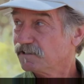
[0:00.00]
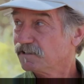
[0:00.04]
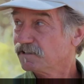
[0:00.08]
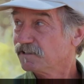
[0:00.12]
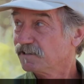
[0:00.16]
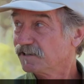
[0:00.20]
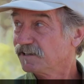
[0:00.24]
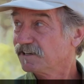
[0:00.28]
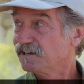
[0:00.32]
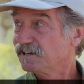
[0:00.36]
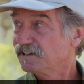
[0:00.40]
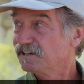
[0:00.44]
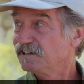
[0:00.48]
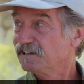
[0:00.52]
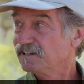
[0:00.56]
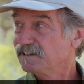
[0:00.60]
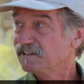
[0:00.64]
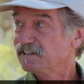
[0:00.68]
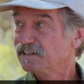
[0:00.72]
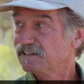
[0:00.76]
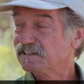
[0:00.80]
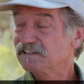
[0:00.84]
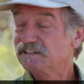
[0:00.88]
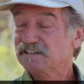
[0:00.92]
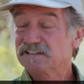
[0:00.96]
Yeah.
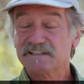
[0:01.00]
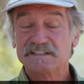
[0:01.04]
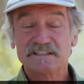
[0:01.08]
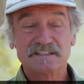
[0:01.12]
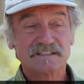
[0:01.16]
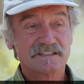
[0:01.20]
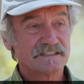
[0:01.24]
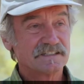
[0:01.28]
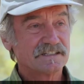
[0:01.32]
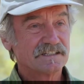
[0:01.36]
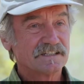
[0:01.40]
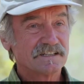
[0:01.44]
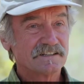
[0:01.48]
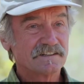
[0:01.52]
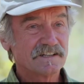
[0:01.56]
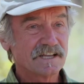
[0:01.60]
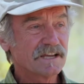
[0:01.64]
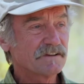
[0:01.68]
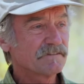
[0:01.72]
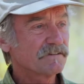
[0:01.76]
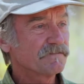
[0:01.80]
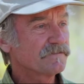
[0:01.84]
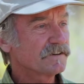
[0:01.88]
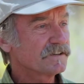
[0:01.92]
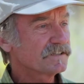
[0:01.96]
They
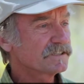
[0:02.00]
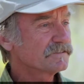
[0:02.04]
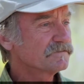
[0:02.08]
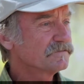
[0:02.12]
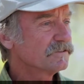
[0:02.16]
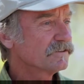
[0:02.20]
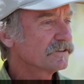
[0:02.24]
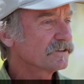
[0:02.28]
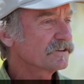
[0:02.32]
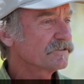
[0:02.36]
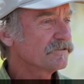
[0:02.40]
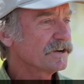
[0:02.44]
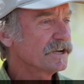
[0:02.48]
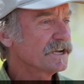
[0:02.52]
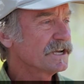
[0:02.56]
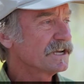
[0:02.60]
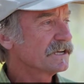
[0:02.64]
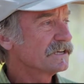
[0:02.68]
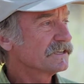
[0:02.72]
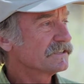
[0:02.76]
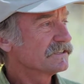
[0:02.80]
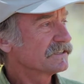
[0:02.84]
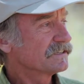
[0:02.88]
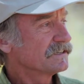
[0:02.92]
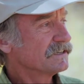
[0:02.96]
have a festival of the
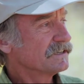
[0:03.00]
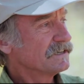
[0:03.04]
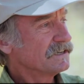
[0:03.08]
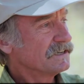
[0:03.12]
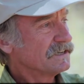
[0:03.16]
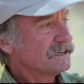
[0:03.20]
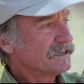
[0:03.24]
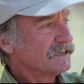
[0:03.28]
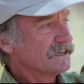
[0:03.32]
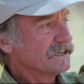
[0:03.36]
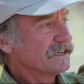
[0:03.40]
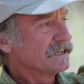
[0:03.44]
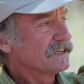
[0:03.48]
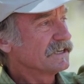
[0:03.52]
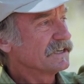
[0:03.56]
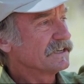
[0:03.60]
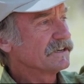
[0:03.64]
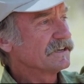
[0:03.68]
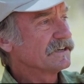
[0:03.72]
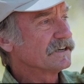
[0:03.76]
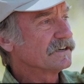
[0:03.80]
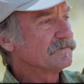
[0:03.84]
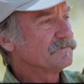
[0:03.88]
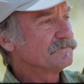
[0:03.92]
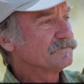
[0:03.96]
cranes
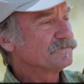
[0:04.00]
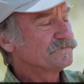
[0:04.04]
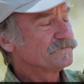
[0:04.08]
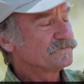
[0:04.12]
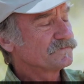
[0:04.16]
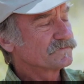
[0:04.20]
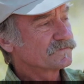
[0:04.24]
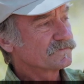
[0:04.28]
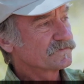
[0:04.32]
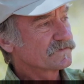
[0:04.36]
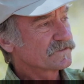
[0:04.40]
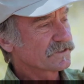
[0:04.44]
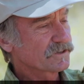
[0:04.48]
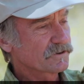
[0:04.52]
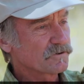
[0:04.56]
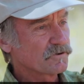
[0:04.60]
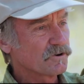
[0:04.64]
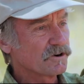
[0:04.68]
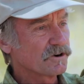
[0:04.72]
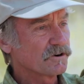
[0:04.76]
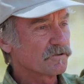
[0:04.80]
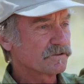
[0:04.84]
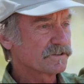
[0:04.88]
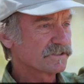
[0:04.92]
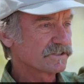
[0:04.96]
in
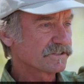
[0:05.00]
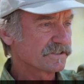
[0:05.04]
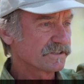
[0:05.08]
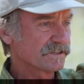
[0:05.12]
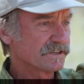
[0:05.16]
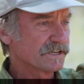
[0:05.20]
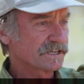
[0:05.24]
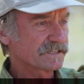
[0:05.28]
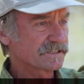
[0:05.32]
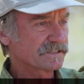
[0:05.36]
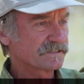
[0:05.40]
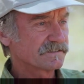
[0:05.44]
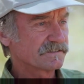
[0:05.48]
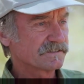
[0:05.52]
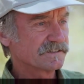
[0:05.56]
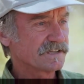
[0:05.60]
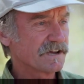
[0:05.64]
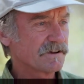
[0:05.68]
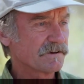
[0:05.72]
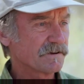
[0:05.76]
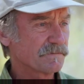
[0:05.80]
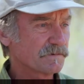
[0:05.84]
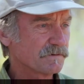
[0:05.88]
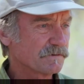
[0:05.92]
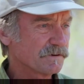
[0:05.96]
Socorro, which is the next
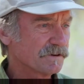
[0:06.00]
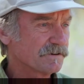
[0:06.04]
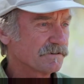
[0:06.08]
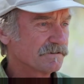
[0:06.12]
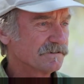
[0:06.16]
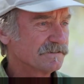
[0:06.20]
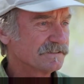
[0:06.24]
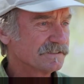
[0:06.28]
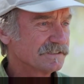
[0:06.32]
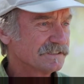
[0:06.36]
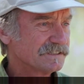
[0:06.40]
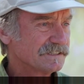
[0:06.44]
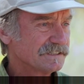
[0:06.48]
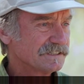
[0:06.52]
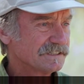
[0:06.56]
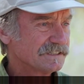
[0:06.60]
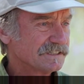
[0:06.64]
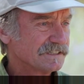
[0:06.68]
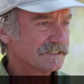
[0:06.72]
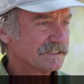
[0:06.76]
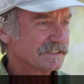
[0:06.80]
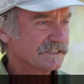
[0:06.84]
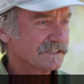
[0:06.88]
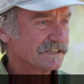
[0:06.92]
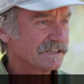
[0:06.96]
town up the road,
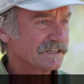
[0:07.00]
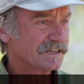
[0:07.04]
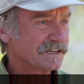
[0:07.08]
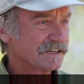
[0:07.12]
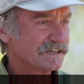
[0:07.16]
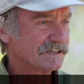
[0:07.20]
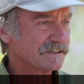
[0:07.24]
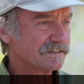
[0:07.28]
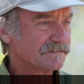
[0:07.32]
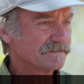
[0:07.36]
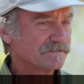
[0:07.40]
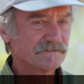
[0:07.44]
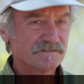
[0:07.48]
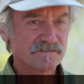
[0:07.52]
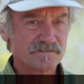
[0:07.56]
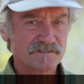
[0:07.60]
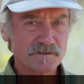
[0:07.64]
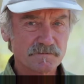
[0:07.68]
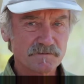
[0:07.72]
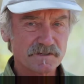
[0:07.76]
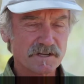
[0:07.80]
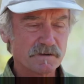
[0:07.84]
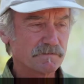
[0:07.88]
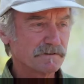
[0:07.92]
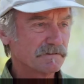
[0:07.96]

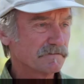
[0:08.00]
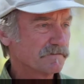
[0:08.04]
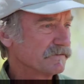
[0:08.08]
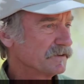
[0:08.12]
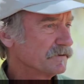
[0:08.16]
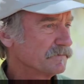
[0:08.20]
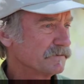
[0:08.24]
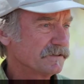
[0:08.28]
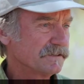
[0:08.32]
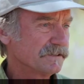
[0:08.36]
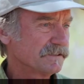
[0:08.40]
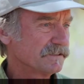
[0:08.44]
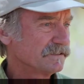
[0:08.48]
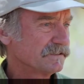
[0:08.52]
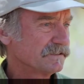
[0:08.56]
sometime in November.